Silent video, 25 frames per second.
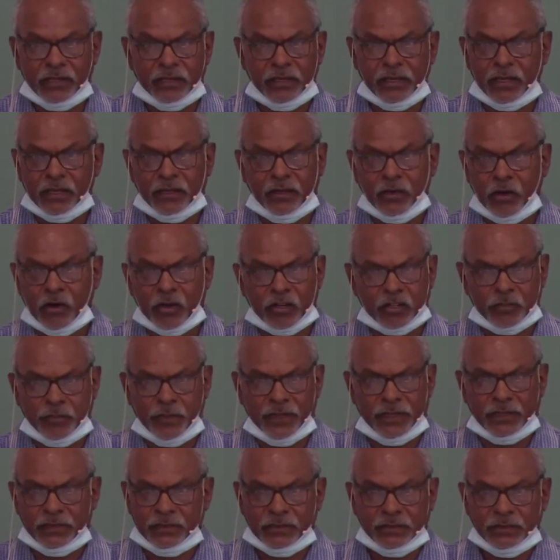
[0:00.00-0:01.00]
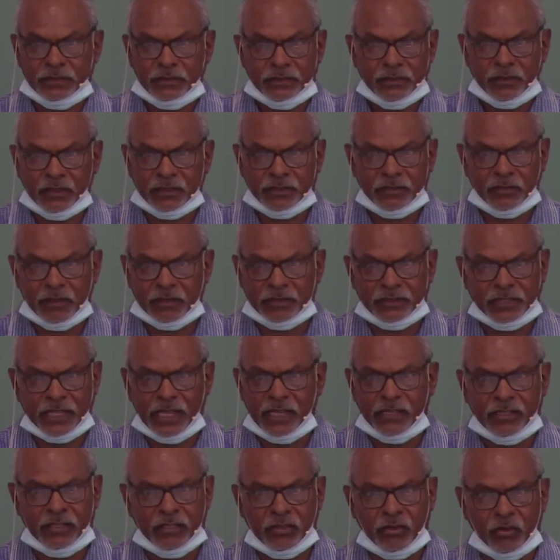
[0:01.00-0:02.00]
God has been, I
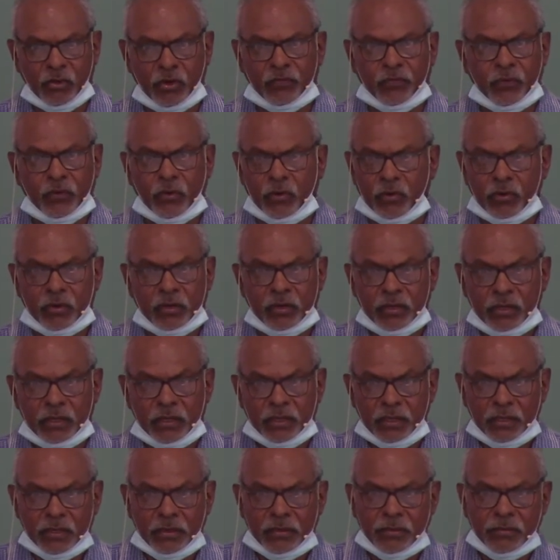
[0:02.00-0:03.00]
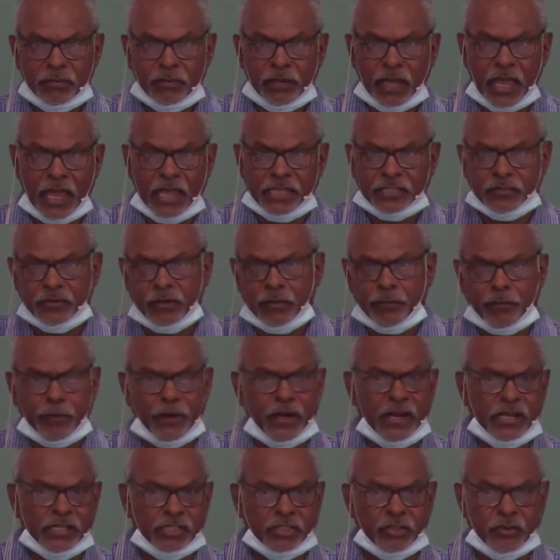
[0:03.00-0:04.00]
thank you, Lord, for answering
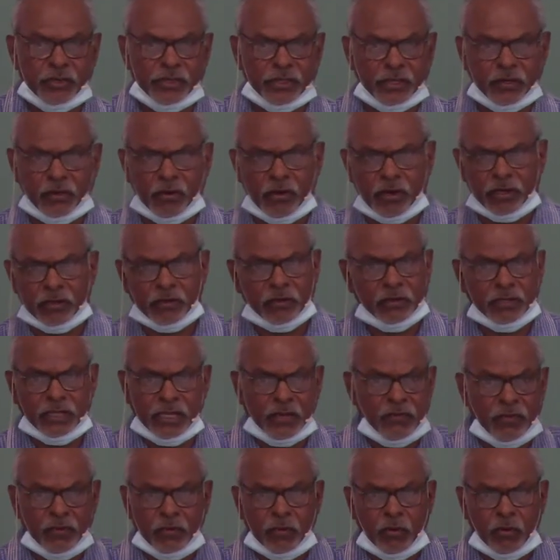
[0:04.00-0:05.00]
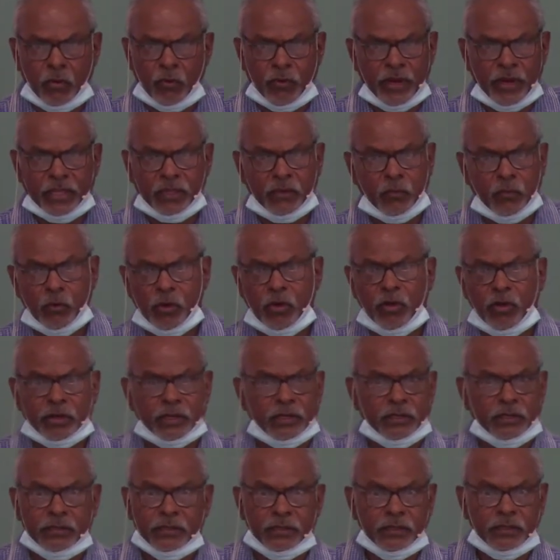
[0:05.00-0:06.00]
prayers during the night all around the world.
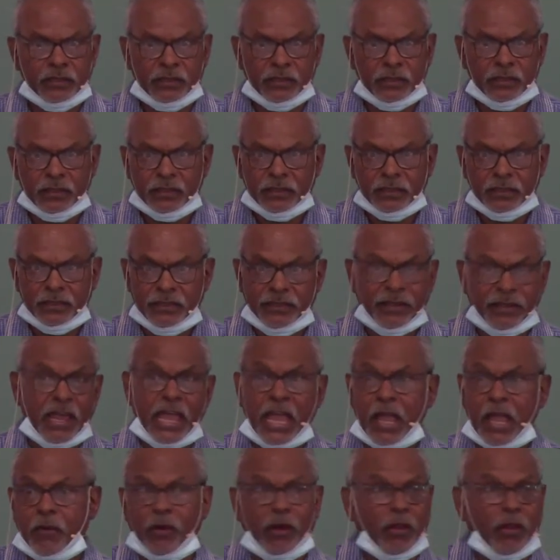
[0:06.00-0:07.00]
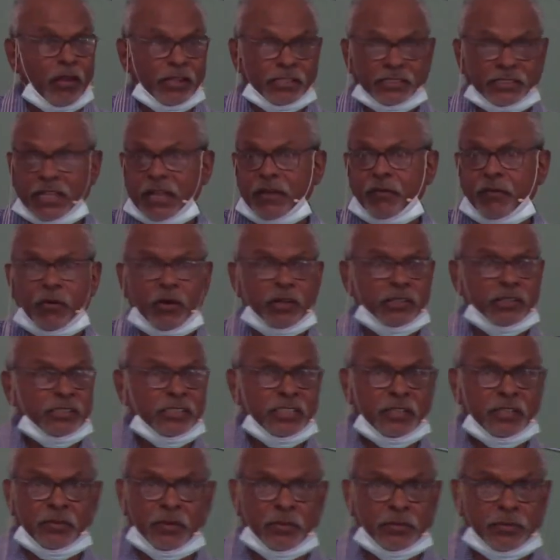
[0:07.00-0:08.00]
And you know how I like sunrises?
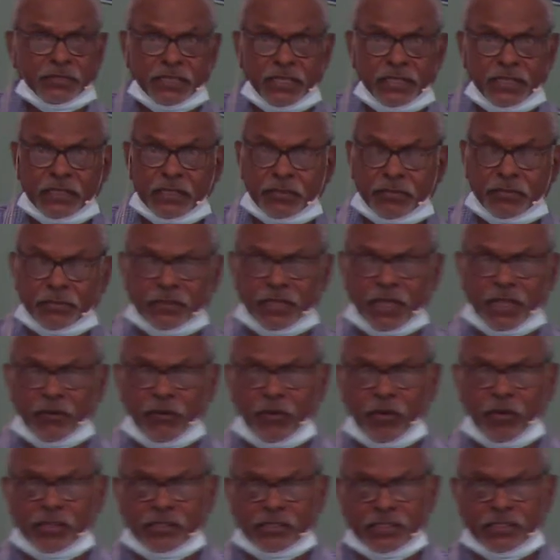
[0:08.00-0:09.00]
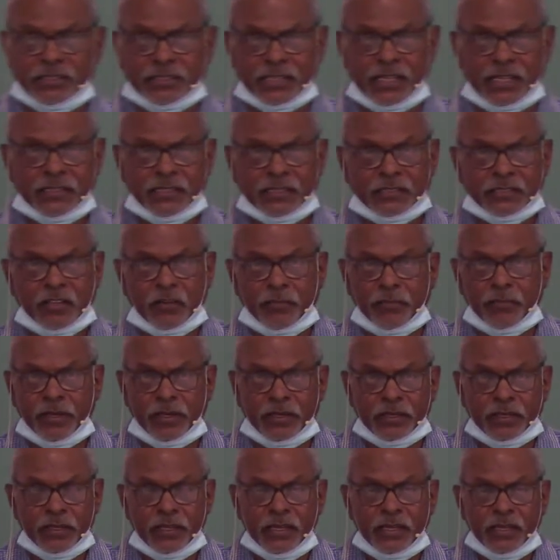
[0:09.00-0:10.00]
You've ever seen the sunrises and sunsets I've been
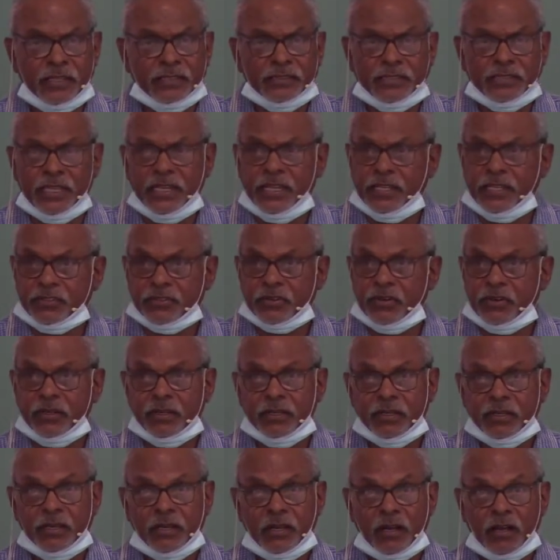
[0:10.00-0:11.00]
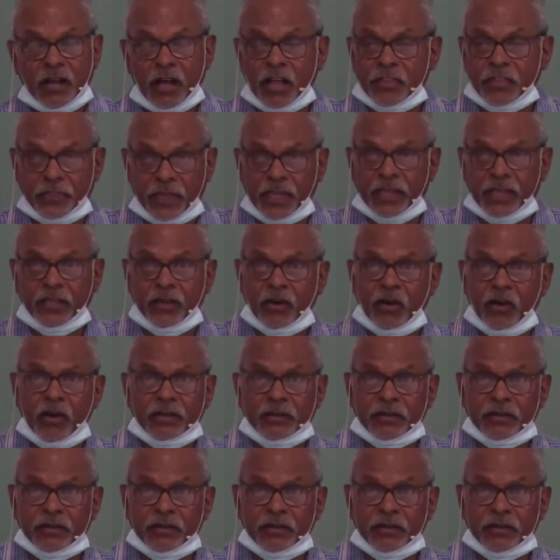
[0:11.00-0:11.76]
sending through? I thank God.